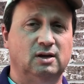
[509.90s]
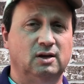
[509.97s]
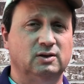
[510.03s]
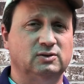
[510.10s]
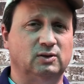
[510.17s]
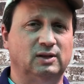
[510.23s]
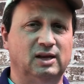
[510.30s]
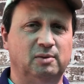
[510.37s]

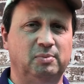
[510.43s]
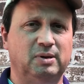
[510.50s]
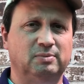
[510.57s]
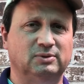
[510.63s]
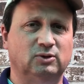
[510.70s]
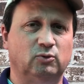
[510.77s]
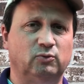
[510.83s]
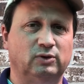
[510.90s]
So a lot of people
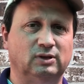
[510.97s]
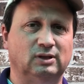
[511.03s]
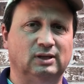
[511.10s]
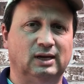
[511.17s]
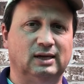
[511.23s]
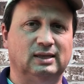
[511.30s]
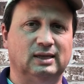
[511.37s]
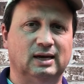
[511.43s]
don't really
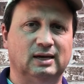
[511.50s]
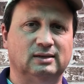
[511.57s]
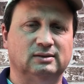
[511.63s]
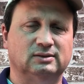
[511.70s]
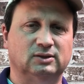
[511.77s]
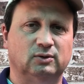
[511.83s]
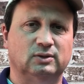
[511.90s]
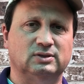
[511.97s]
like that, and
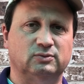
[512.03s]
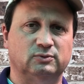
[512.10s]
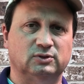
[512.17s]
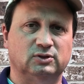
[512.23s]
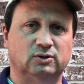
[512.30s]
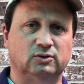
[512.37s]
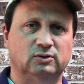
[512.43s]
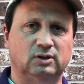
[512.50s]
so as a
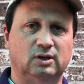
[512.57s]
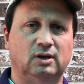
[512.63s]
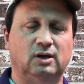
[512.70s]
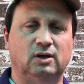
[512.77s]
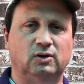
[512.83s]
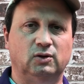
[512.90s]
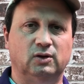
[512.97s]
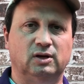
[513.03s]
result,
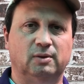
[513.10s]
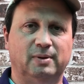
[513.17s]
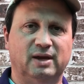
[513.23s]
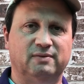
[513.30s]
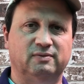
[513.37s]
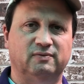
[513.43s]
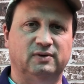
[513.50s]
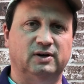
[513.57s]
you end up
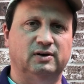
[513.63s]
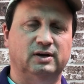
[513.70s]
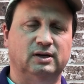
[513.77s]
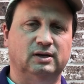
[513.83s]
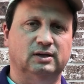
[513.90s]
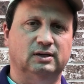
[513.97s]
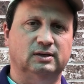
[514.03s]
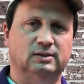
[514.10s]
having
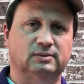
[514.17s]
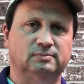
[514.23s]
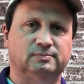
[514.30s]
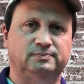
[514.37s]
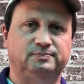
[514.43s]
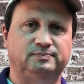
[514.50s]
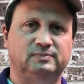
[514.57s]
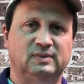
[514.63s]

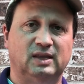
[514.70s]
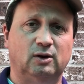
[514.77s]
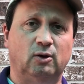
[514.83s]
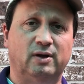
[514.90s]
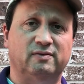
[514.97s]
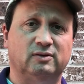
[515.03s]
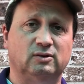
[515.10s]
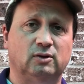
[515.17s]
they don't
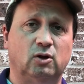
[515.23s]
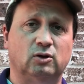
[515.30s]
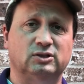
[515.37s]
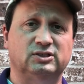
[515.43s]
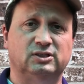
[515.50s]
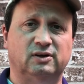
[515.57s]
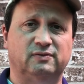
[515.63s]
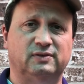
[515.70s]
have a long
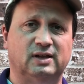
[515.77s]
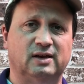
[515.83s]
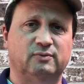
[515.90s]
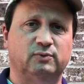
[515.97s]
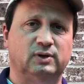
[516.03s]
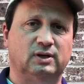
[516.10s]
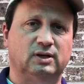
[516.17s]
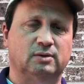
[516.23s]
shelf life
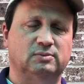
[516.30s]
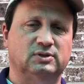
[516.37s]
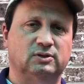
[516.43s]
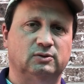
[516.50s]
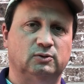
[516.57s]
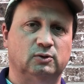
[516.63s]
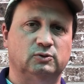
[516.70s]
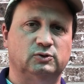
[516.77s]
when it comes to the
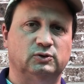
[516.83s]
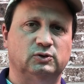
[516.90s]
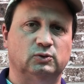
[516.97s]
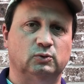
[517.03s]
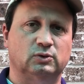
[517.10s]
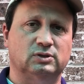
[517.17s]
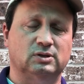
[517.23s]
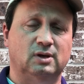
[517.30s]
grocery
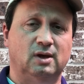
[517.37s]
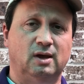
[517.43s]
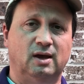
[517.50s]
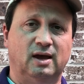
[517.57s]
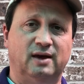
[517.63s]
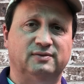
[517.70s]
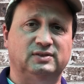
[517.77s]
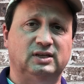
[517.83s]
stores.
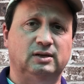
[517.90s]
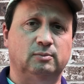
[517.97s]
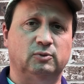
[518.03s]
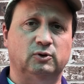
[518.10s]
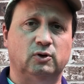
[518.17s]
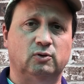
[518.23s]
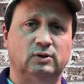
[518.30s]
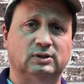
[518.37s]
I've seen them
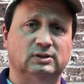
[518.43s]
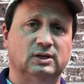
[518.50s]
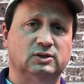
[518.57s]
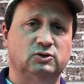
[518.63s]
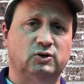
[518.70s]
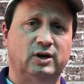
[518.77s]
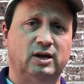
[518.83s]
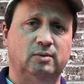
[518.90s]
grown at
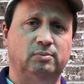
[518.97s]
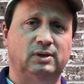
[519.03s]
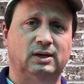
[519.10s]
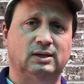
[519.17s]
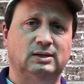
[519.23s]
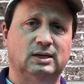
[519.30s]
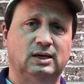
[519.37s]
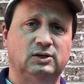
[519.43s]
Destrehan
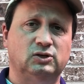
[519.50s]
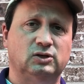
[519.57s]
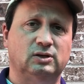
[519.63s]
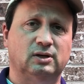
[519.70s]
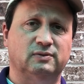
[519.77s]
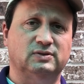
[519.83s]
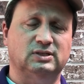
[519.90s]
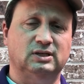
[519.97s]
Plantation.
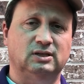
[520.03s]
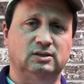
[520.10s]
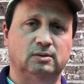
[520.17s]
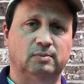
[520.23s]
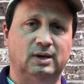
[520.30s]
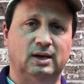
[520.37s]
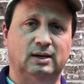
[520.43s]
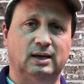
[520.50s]
I've seen
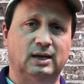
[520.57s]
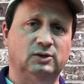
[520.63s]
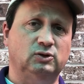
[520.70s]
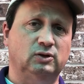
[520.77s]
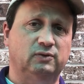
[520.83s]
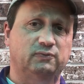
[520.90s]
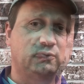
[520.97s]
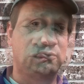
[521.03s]
them at
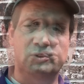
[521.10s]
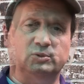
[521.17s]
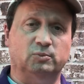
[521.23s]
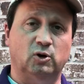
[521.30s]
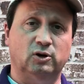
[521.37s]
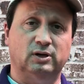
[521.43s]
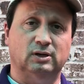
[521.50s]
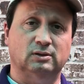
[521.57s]
actually a farmer's
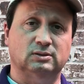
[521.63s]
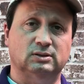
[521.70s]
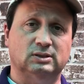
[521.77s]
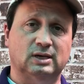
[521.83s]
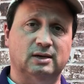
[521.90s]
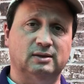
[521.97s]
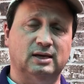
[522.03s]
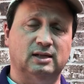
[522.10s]
market in
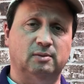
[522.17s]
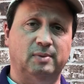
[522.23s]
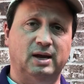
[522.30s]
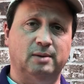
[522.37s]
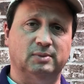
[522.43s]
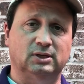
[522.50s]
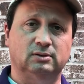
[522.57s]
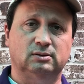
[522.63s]
South
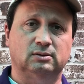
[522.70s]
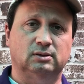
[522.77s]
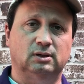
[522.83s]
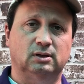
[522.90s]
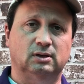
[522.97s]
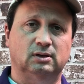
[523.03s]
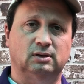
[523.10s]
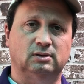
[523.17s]
Alabama,
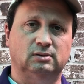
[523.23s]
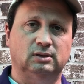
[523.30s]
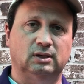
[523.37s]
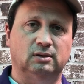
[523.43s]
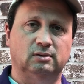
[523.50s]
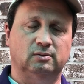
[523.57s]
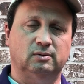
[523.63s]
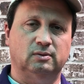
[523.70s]

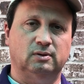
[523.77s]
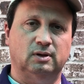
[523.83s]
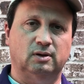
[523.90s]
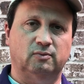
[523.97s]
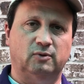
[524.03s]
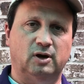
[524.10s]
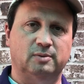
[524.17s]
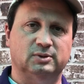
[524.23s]
in
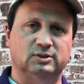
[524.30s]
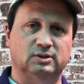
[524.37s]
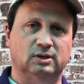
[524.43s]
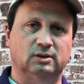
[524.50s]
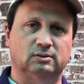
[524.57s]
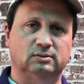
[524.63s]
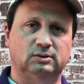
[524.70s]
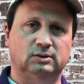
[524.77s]
Robertsdale.